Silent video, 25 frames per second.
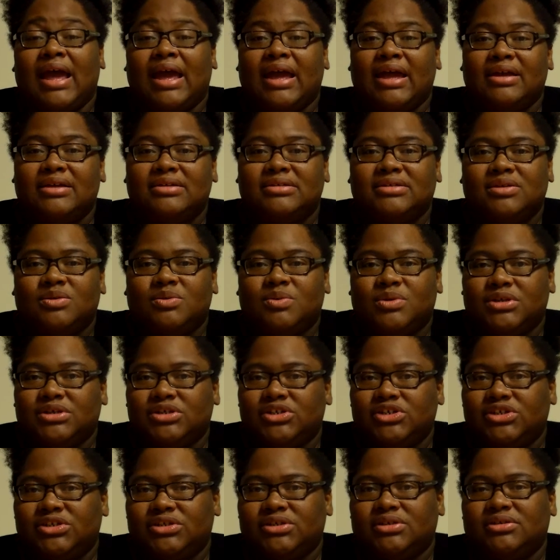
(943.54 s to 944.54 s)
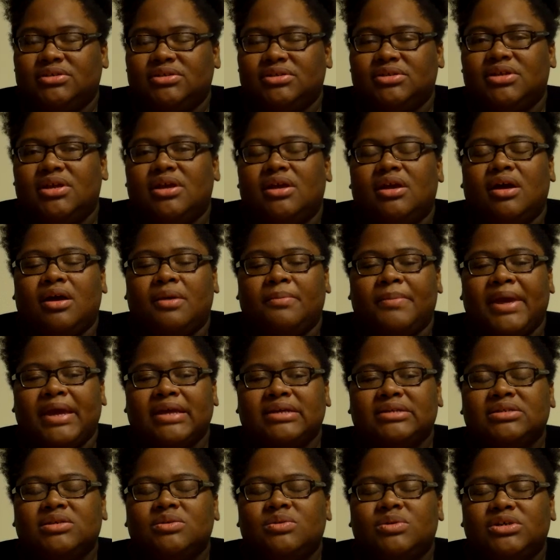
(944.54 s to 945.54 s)
Ask questions.
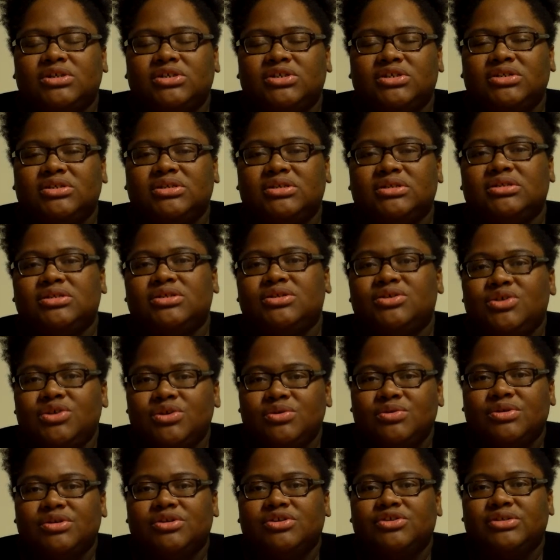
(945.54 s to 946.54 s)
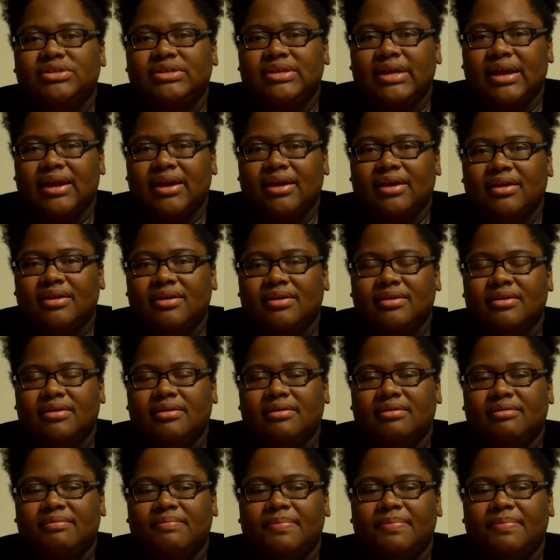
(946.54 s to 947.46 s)
Ask questions until you understand.